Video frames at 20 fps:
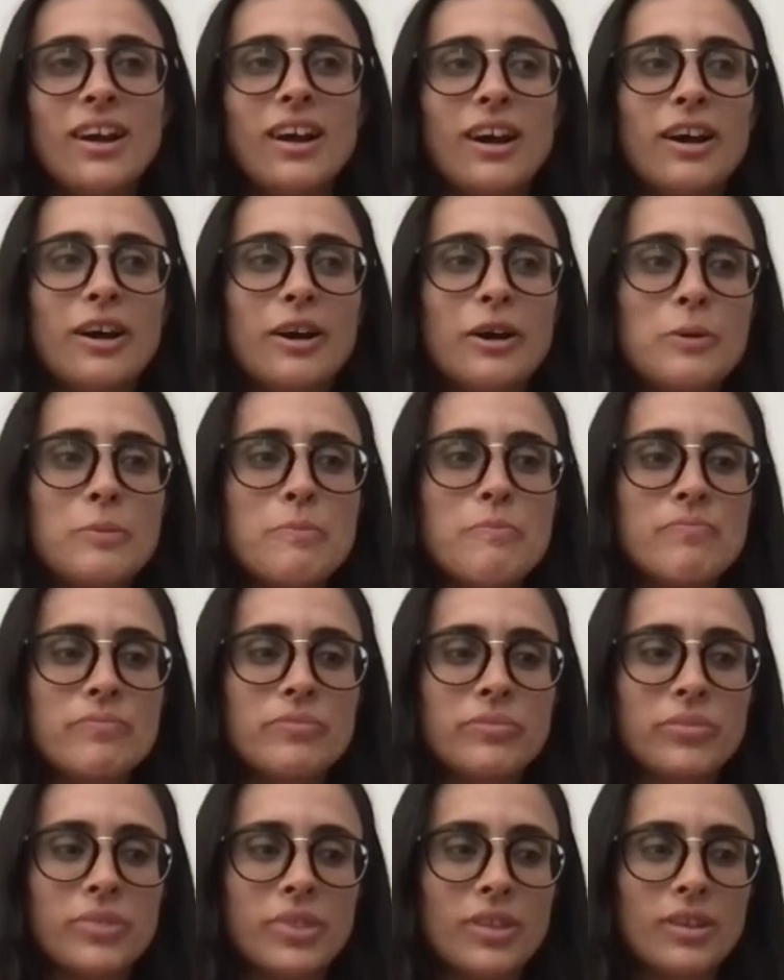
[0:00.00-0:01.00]

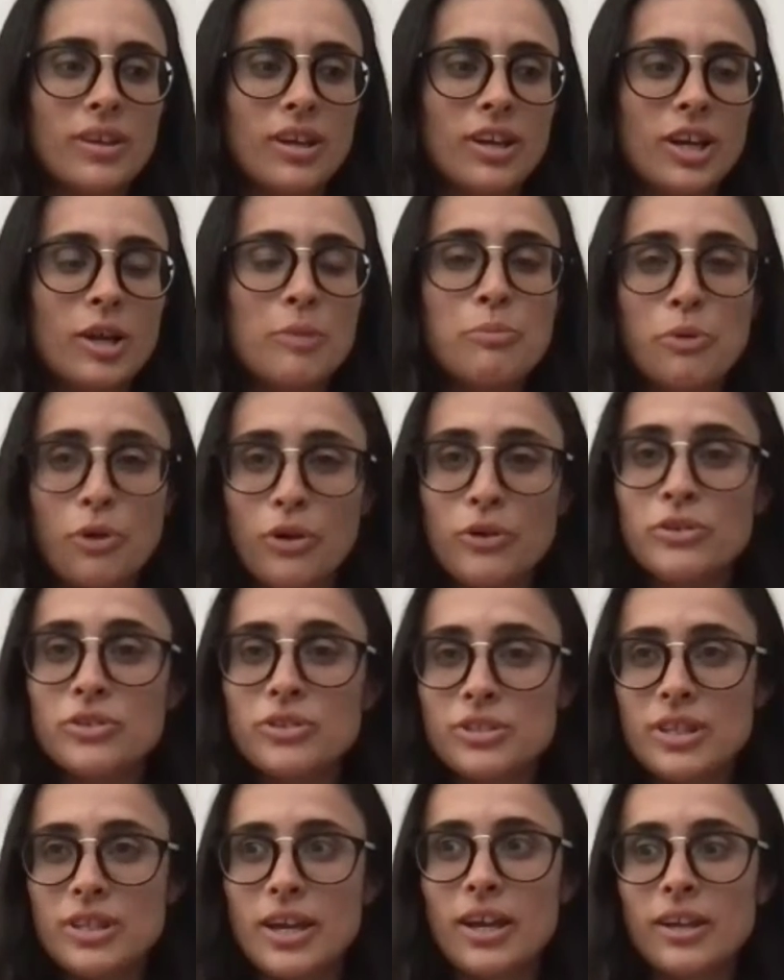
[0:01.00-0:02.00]

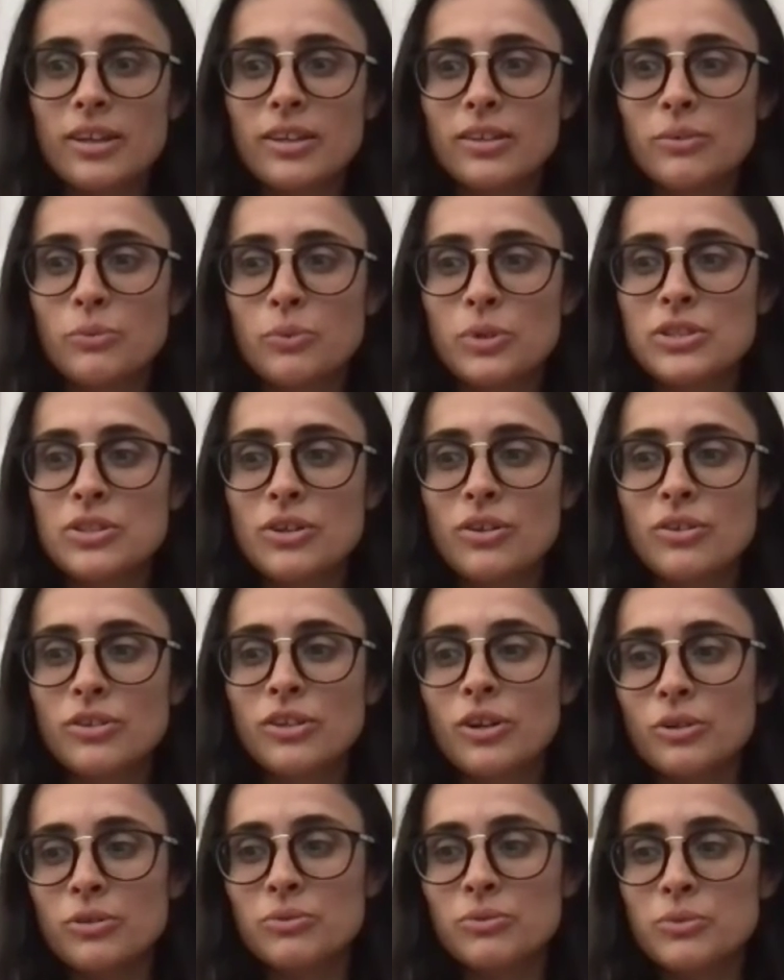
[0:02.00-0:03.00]
approach, that we
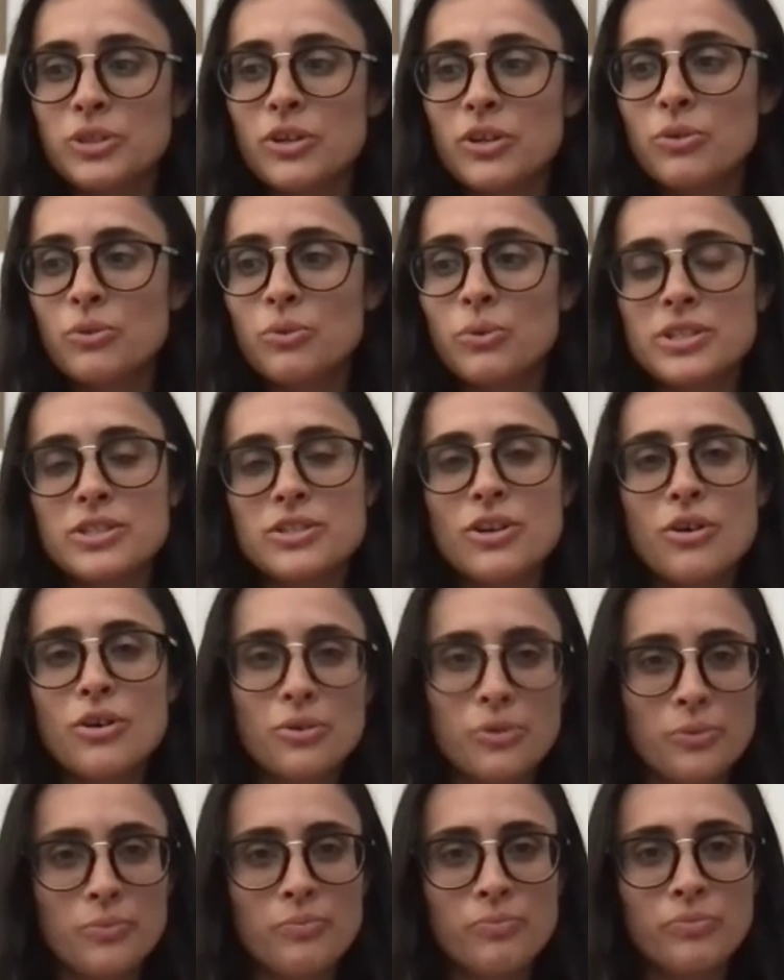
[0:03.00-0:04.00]
don't always
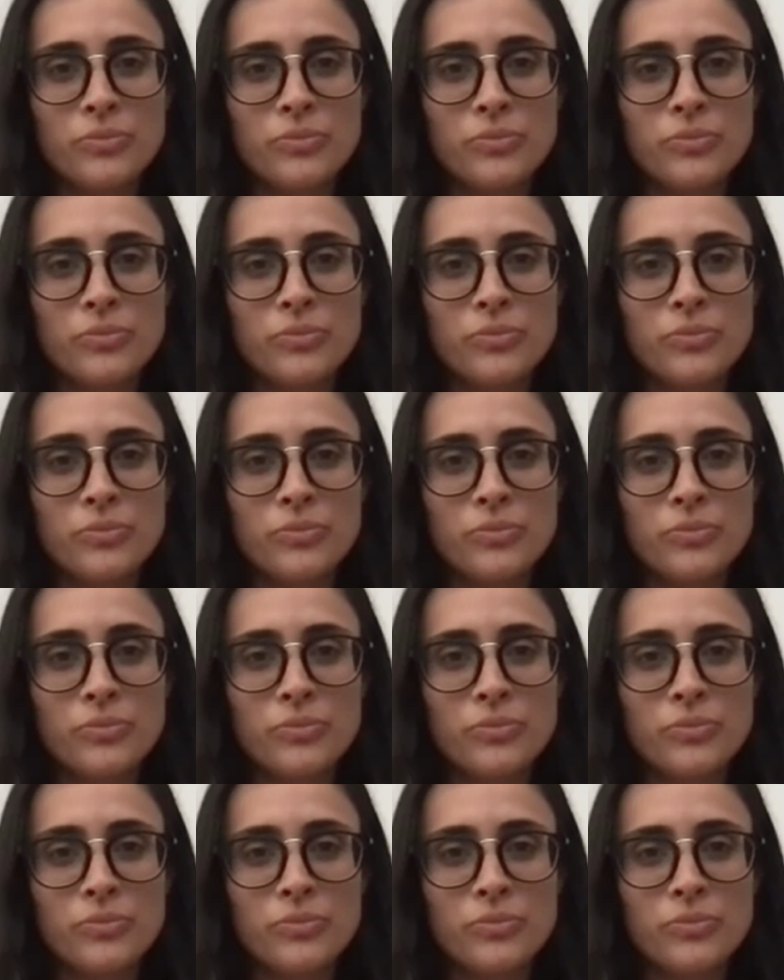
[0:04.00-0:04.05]
know